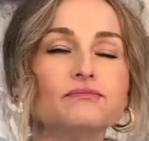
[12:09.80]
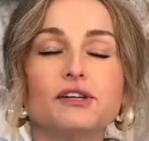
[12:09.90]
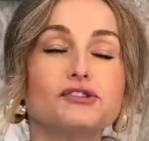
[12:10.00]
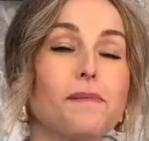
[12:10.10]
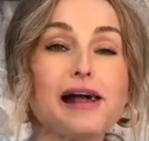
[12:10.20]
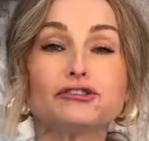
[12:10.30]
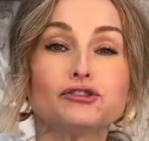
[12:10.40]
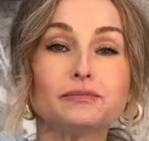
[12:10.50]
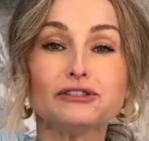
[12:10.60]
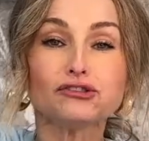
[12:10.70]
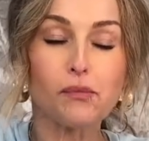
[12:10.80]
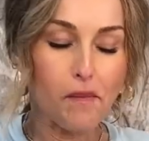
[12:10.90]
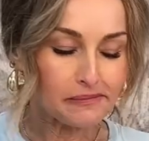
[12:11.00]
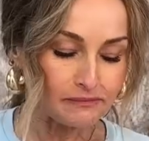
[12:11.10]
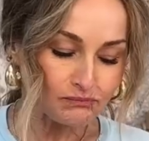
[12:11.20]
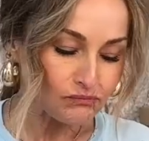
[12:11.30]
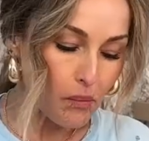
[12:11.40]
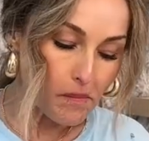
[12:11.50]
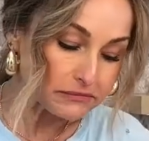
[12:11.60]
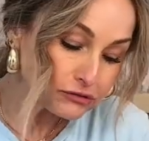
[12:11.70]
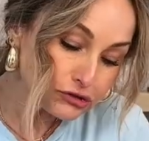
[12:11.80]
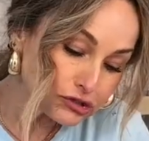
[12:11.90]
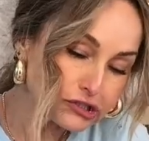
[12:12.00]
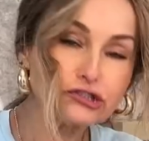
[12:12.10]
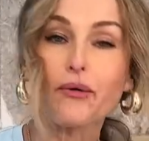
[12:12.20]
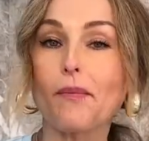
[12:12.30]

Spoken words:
It's a masterpiece. It just is.